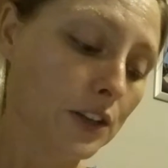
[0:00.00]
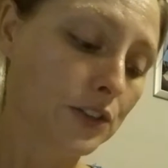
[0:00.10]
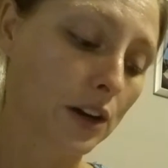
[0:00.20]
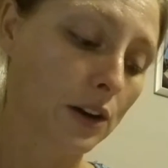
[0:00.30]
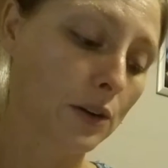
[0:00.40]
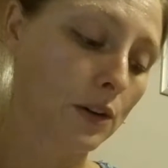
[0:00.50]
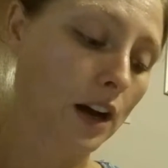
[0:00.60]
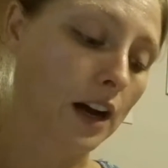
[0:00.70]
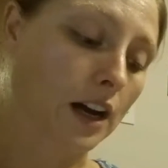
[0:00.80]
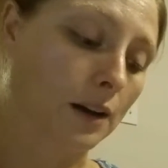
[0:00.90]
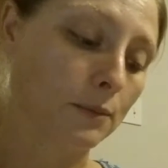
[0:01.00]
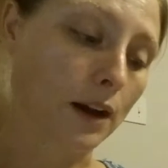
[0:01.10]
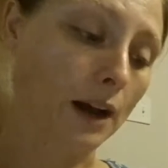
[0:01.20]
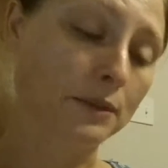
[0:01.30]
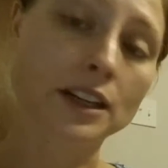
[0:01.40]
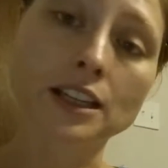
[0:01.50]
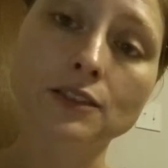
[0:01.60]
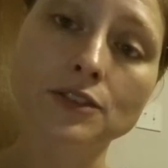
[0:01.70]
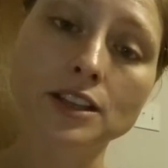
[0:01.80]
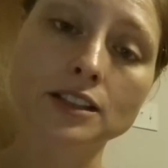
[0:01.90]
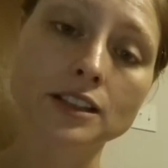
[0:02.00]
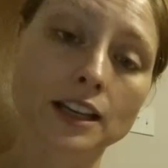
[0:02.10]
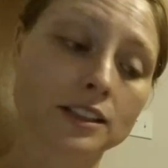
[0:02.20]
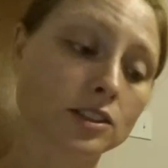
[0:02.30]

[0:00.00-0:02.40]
So um, I'm going to give this a